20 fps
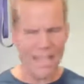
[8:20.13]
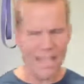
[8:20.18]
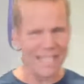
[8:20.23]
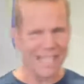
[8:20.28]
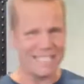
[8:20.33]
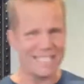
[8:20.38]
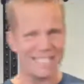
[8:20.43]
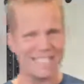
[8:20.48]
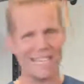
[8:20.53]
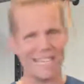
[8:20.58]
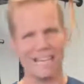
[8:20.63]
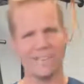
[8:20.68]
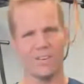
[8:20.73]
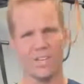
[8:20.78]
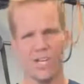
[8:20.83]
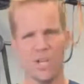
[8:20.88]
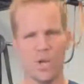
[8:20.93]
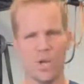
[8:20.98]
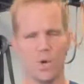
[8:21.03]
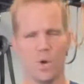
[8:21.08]
that's it kind of
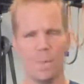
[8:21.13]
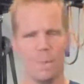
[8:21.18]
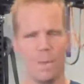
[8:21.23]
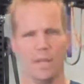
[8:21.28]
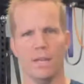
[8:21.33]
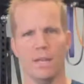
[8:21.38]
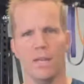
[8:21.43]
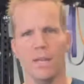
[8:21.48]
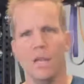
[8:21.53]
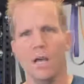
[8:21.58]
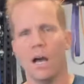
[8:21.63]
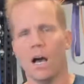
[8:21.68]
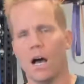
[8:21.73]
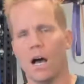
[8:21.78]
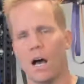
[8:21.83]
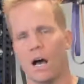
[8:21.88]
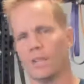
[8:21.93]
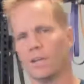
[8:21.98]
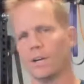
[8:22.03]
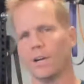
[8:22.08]
on the equipment.
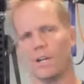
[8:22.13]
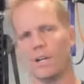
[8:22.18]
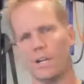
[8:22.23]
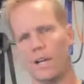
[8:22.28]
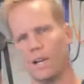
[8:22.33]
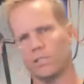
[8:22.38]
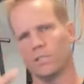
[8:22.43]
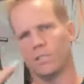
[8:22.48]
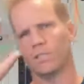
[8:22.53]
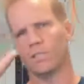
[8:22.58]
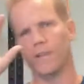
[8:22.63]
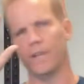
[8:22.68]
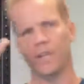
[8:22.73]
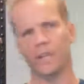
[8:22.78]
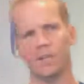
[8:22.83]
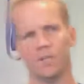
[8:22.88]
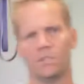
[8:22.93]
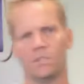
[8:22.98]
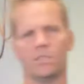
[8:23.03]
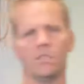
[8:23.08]
Other exercise
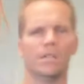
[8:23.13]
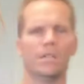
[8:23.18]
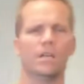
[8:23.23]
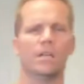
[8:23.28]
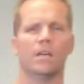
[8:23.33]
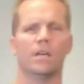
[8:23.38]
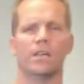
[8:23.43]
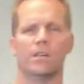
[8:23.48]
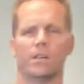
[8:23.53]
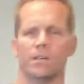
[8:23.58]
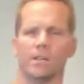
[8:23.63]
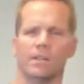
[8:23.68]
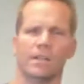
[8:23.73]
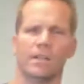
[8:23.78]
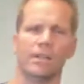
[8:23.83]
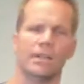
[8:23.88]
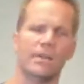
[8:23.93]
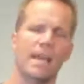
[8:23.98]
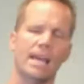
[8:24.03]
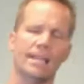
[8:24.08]
videos and other
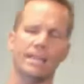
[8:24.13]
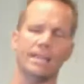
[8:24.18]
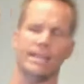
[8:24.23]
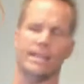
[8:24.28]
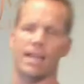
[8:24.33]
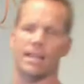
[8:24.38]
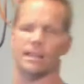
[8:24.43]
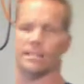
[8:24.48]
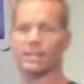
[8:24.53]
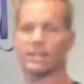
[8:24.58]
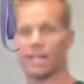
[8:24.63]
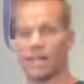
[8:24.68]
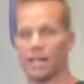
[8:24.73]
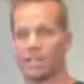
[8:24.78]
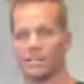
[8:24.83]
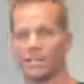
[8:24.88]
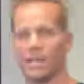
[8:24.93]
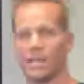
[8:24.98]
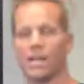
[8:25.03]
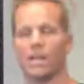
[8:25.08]
Catholic
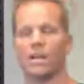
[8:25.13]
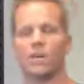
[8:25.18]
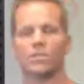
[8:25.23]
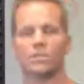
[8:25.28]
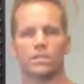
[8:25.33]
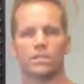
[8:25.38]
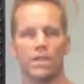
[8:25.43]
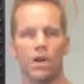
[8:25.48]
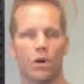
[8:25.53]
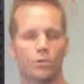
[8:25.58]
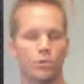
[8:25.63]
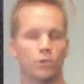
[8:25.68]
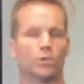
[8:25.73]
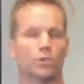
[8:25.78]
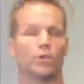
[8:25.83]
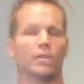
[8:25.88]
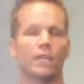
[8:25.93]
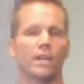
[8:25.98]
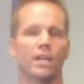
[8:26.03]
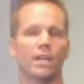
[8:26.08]
calisthenics videos and
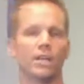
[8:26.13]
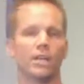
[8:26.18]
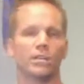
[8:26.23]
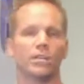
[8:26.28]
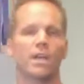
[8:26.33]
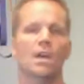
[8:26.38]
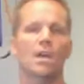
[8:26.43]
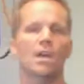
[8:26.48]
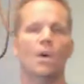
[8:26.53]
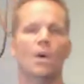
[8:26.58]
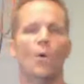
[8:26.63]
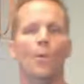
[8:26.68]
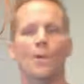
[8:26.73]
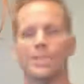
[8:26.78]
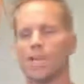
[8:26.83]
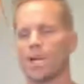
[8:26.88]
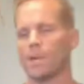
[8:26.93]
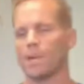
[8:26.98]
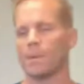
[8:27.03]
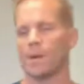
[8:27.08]
homeschooling videos,
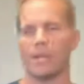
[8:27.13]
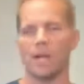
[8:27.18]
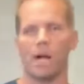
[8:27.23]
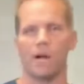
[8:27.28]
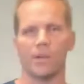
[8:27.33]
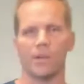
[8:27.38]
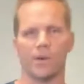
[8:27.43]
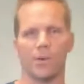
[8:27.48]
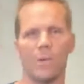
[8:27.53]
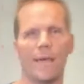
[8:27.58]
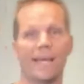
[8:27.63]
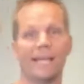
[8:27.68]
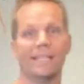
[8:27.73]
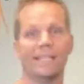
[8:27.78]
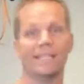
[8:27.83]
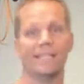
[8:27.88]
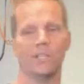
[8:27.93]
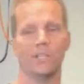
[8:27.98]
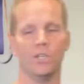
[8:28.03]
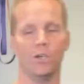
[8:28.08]
we talk about other
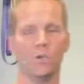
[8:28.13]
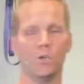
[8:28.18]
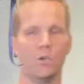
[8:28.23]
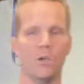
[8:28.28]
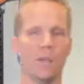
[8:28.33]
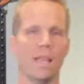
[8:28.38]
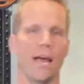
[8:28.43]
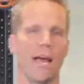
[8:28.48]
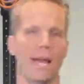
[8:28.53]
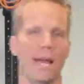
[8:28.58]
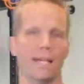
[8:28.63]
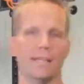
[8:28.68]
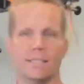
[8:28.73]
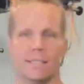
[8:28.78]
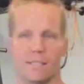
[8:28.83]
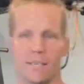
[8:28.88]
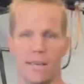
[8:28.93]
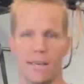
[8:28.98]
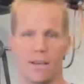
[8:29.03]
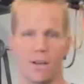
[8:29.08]
ways to
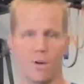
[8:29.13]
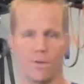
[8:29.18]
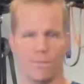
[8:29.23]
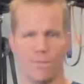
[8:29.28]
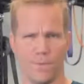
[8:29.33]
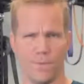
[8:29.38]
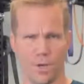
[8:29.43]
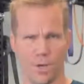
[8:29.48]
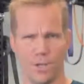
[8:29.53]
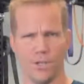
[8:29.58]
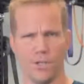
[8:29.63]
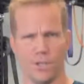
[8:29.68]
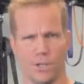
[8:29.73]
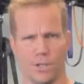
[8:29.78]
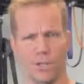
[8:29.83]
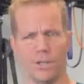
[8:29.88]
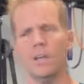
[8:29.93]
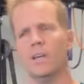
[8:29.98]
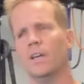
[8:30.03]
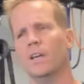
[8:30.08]
utilize at-home
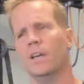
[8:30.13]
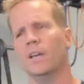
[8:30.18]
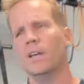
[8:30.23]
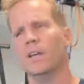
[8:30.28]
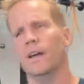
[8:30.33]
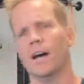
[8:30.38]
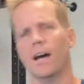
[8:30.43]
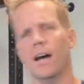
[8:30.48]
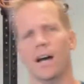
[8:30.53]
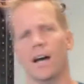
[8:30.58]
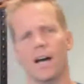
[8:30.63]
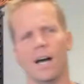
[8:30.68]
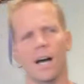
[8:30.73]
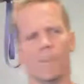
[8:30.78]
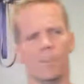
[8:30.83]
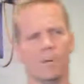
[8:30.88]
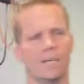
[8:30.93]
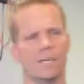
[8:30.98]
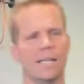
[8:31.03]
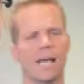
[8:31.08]
furniture.
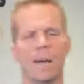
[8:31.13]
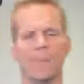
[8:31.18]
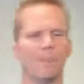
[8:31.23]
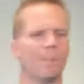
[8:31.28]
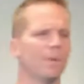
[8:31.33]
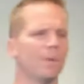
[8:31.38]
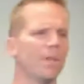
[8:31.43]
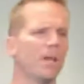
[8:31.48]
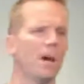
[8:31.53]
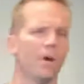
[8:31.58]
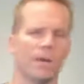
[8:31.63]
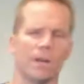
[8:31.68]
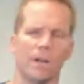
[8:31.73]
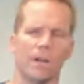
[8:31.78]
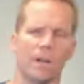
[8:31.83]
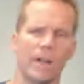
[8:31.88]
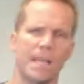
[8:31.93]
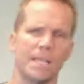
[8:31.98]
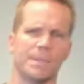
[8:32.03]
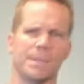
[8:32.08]
But comment below
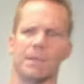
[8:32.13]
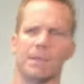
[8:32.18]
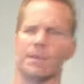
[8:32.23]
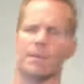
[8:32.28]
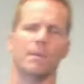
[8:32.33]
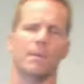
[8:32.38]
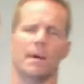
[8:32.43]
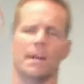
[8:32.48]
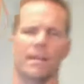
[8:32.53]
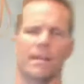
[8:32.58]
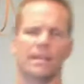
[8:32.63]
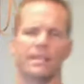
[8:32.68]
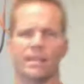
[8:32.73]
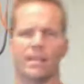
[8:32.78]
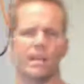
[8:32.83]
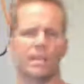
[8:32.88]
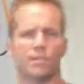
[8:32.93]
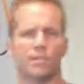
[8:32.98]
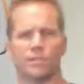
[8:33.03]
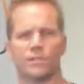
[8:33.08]
or ask me about
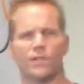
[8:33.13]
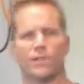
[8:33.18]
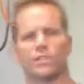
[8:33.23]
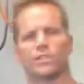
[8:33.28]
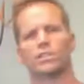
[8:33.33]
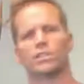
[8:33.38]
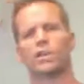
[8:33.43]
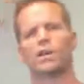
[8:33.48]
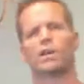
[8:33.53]
anything else as far as